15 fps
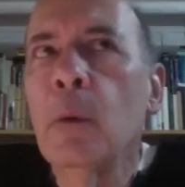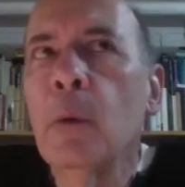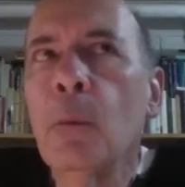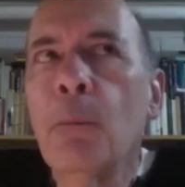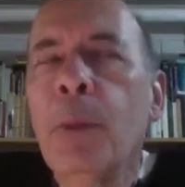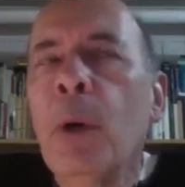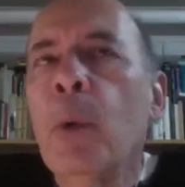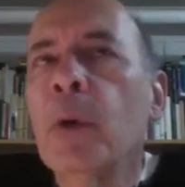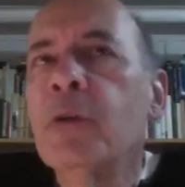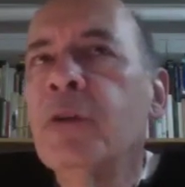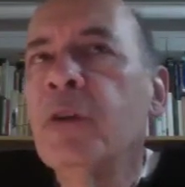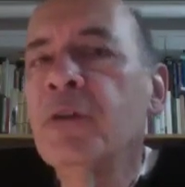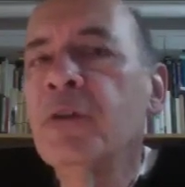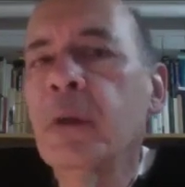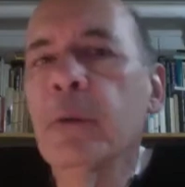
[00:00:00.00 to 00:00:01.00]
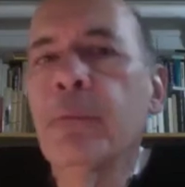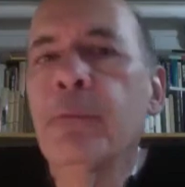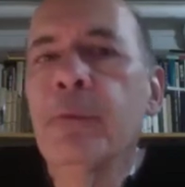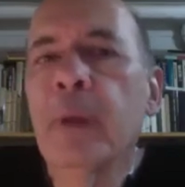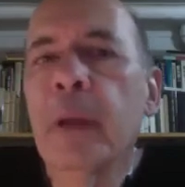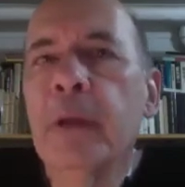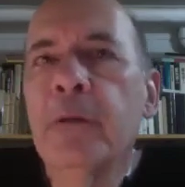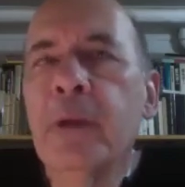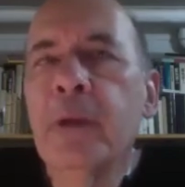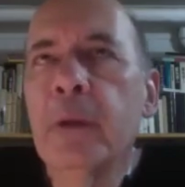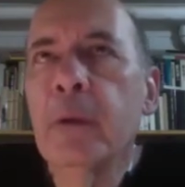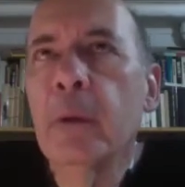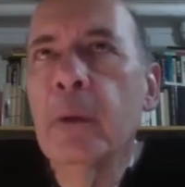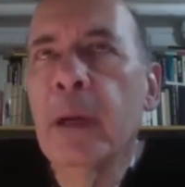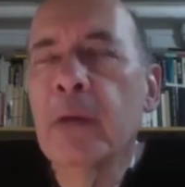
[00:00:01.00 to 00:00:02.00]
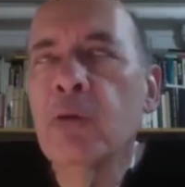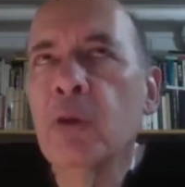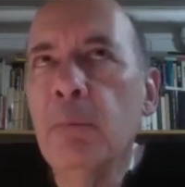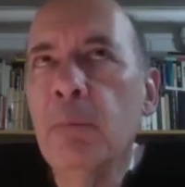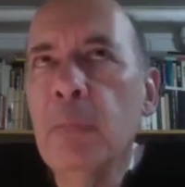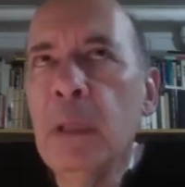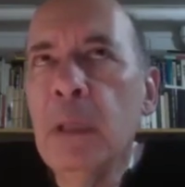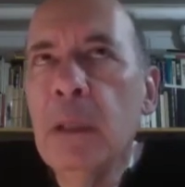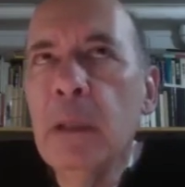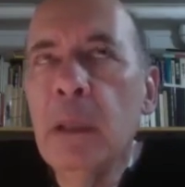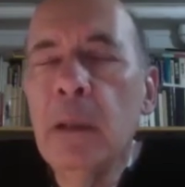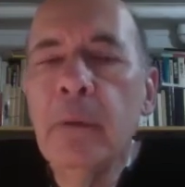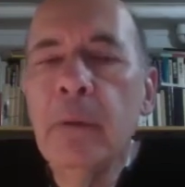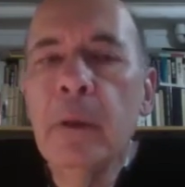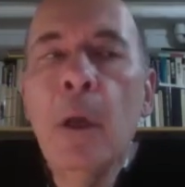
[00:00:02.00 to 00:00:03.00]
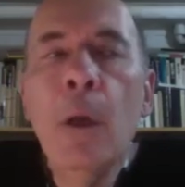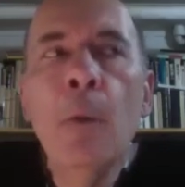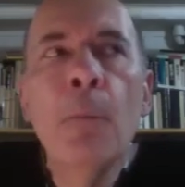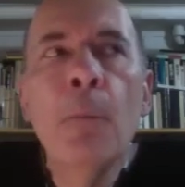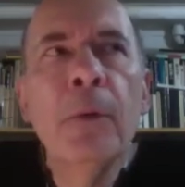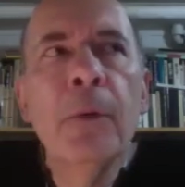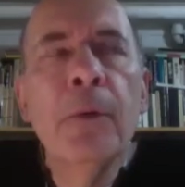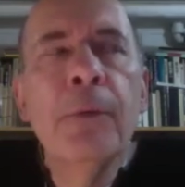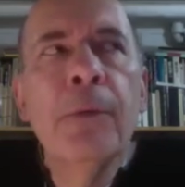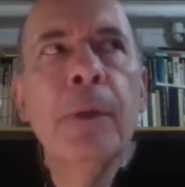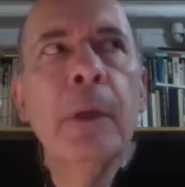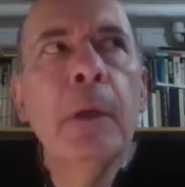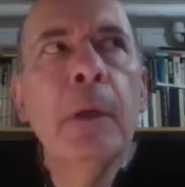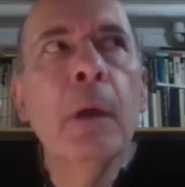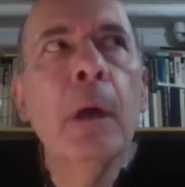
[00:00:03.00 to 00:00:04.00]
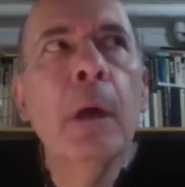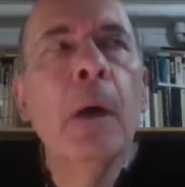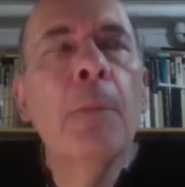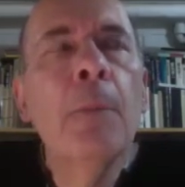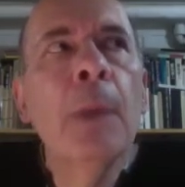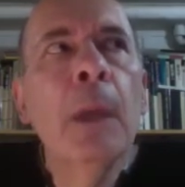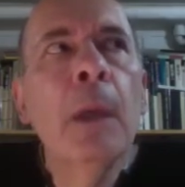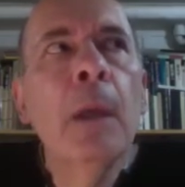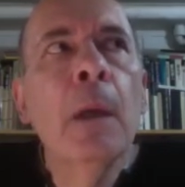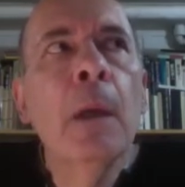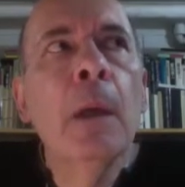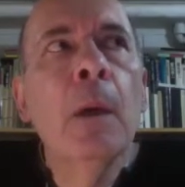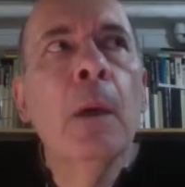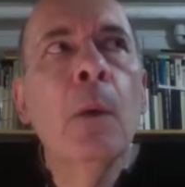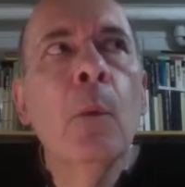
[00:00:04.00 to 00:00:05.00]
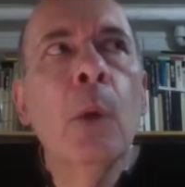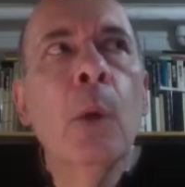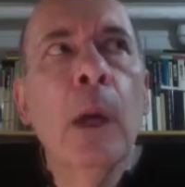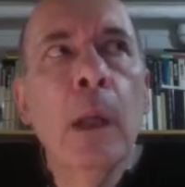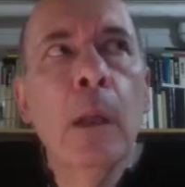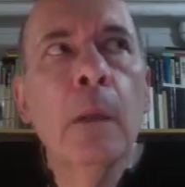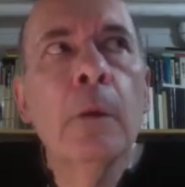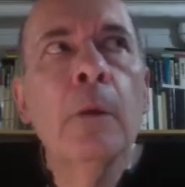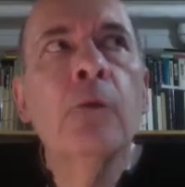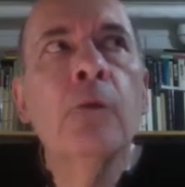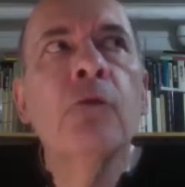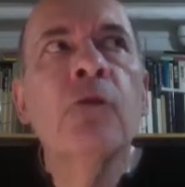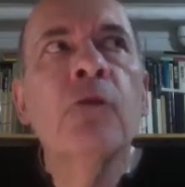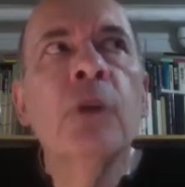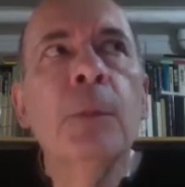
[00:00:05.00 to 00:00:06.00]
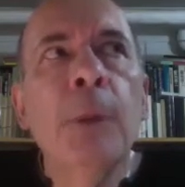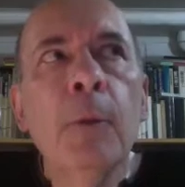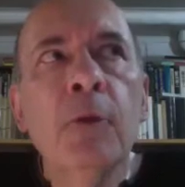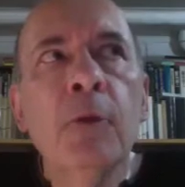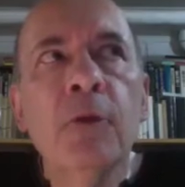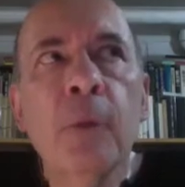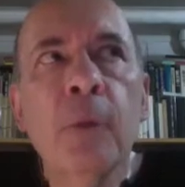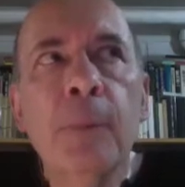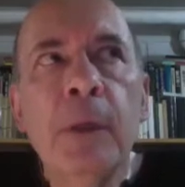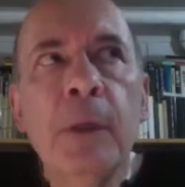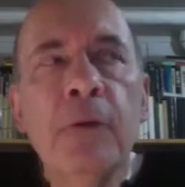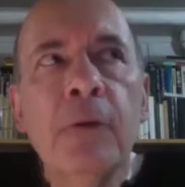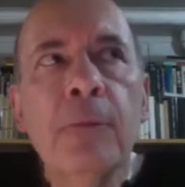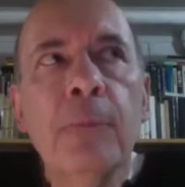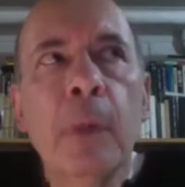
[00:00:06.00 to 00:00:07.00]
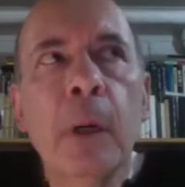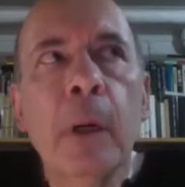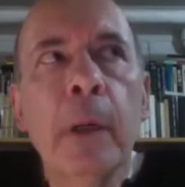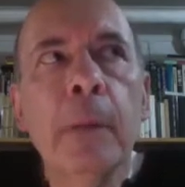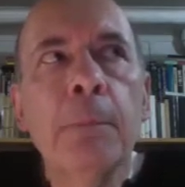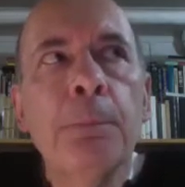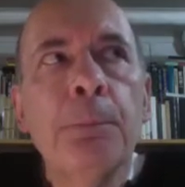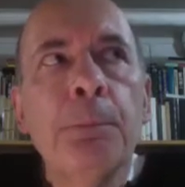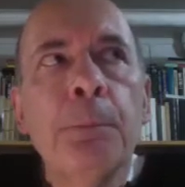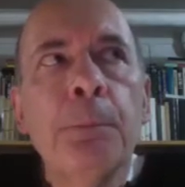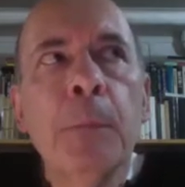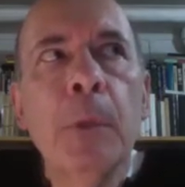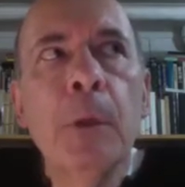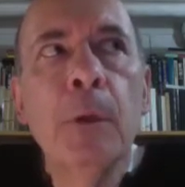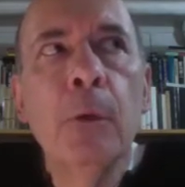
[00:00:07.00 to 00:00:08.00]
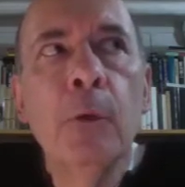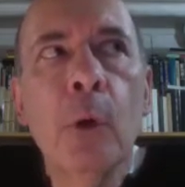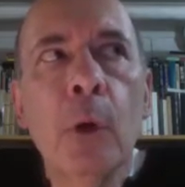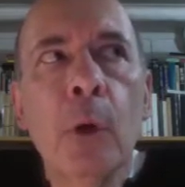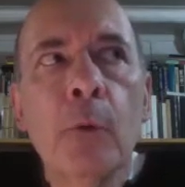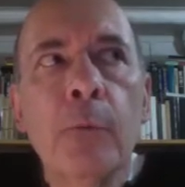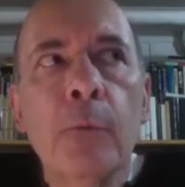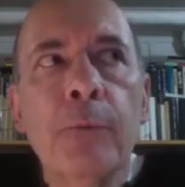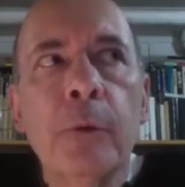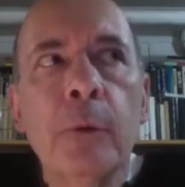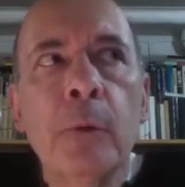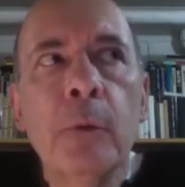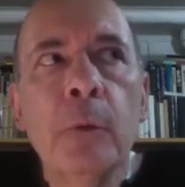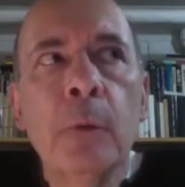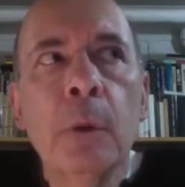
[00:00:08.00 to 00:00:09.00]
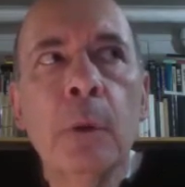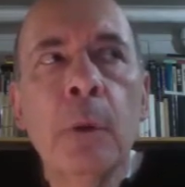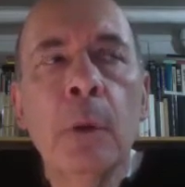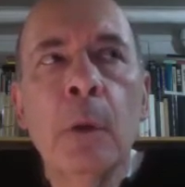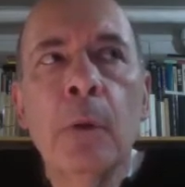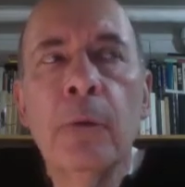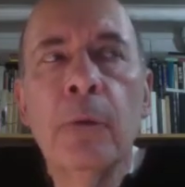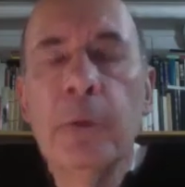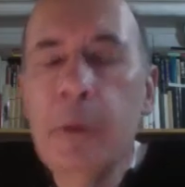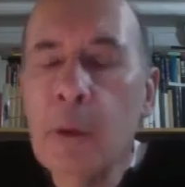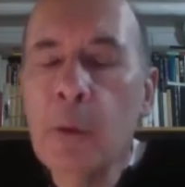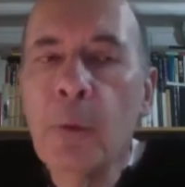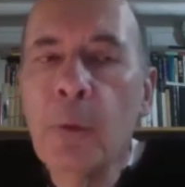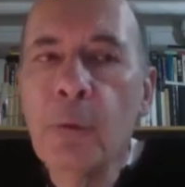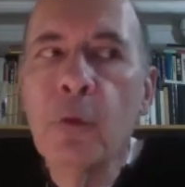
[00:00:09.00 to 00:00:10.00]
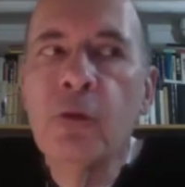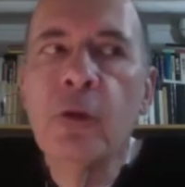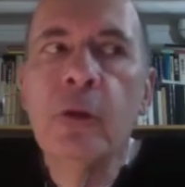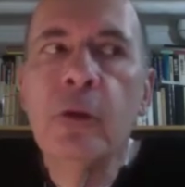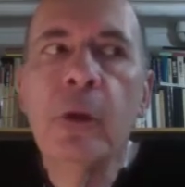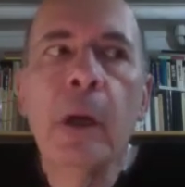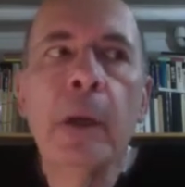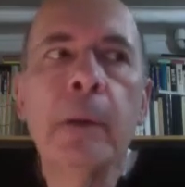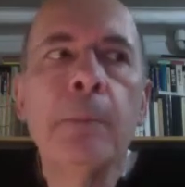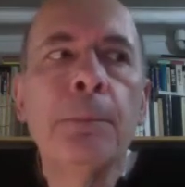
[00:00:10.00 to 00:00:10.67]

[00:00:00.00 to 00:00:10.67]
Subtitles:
poetistic flights that don't actually mean anything. But the thing, well, she published a piece of mine in the New York Review the year before she died.